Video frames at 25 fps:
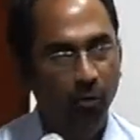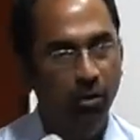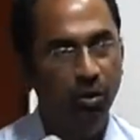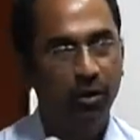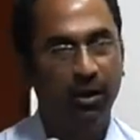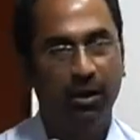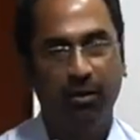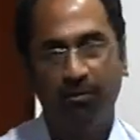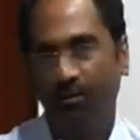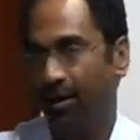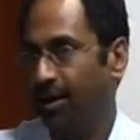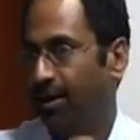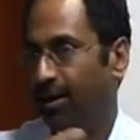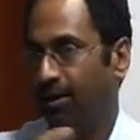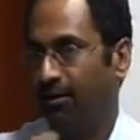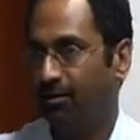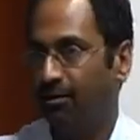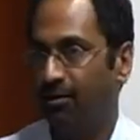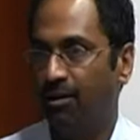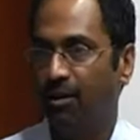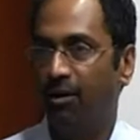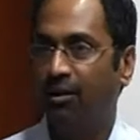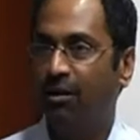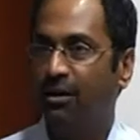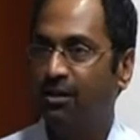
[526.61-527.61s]
You can make
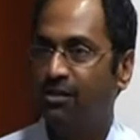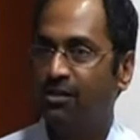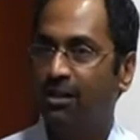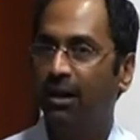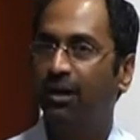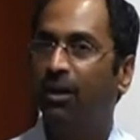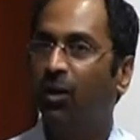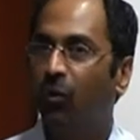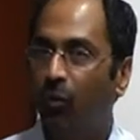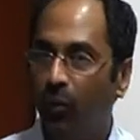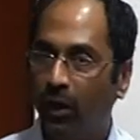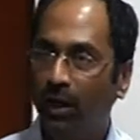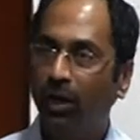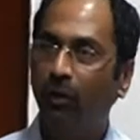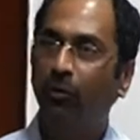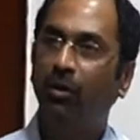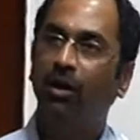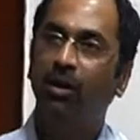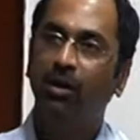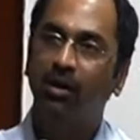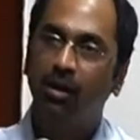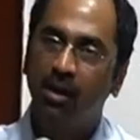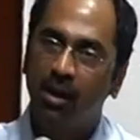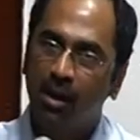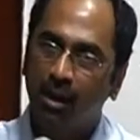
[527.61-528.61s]
it 3 years later,
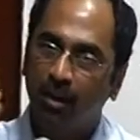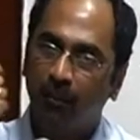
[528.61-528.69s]
whenever.